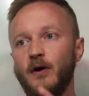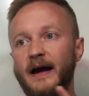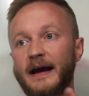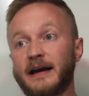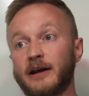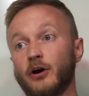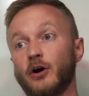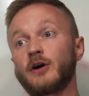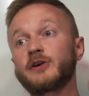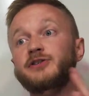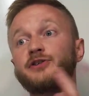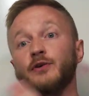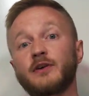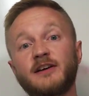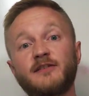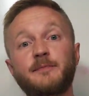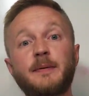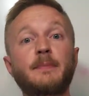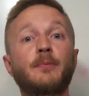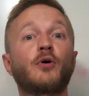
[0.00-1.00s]
also
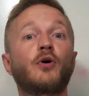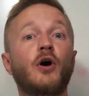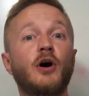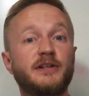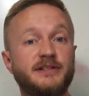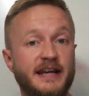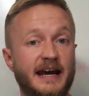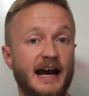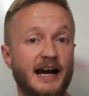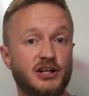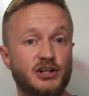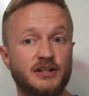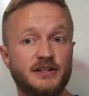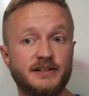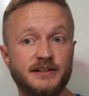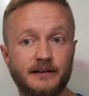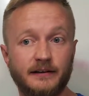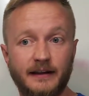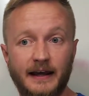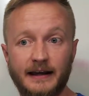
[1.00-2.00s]
give people calls to
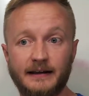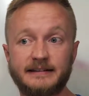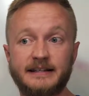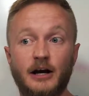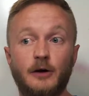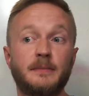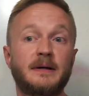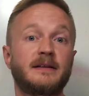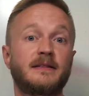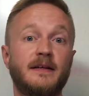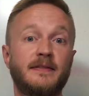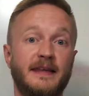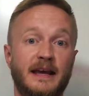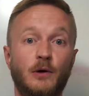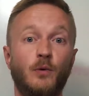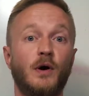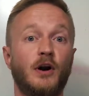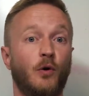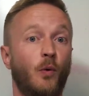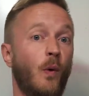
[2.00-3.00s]
actions to like tell me that they
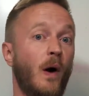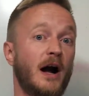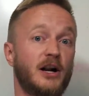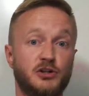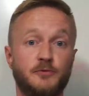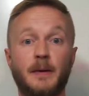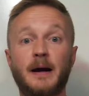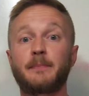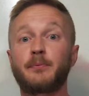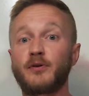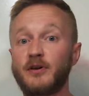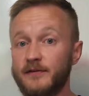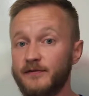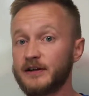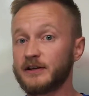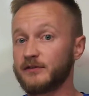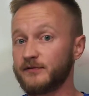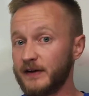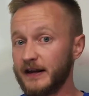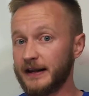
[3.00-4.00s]
want to watch my
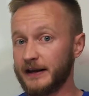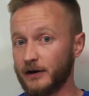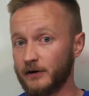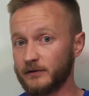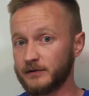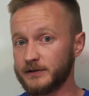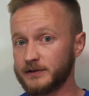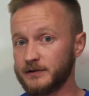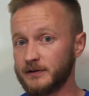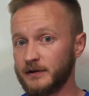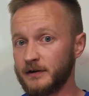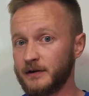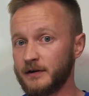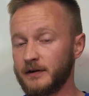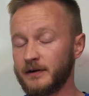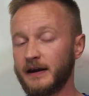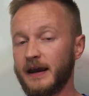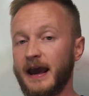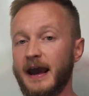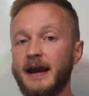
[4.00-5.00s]
previous videos,
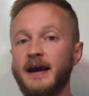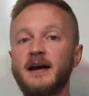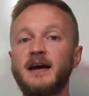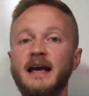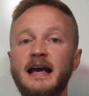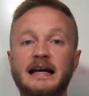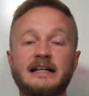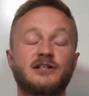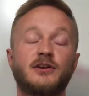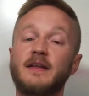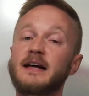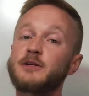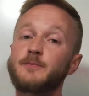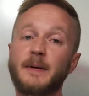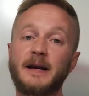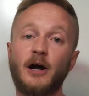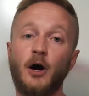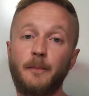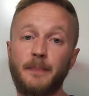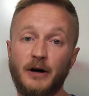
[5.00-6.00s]
okay? And so that's
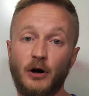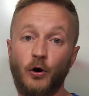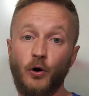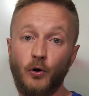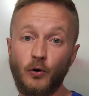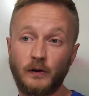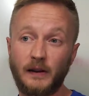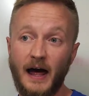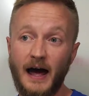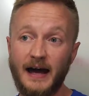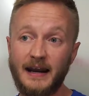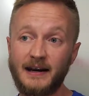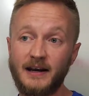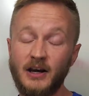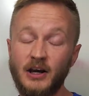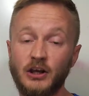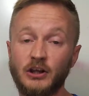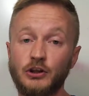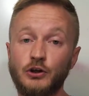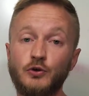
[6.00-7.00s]
been helping a whole lot.
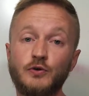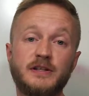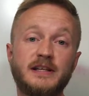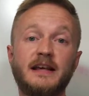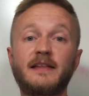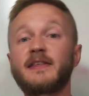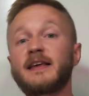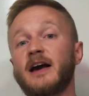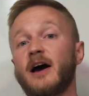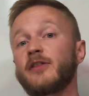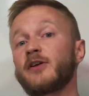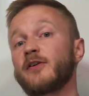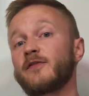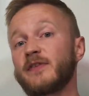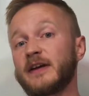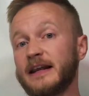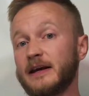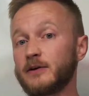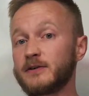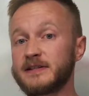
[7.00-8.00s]
Using the other
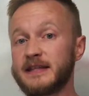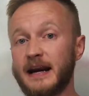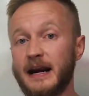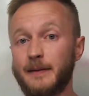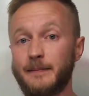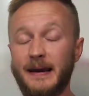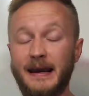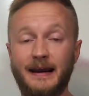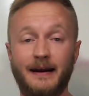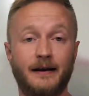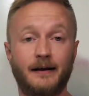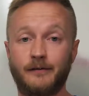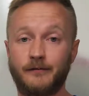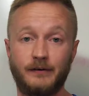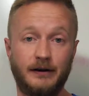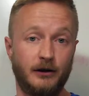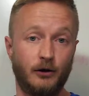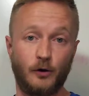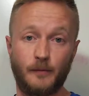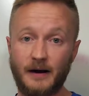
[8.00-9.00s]
videos that I made, I got a
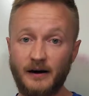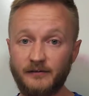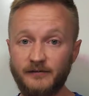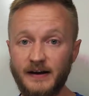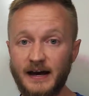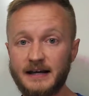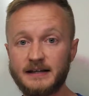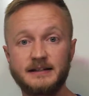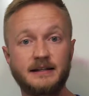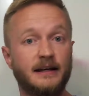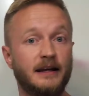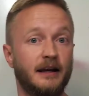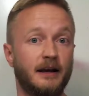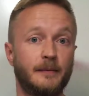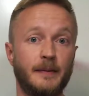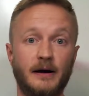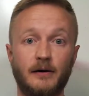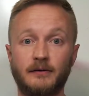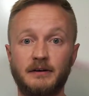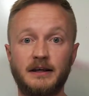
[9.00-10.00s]
video about fasting,
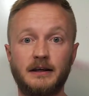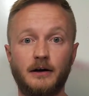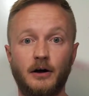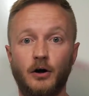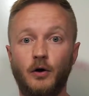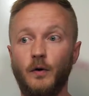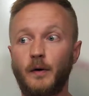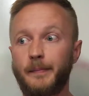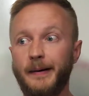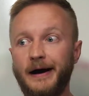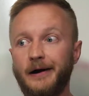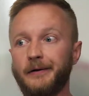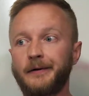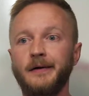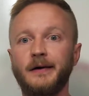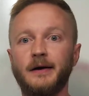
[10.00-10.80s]
about keto, about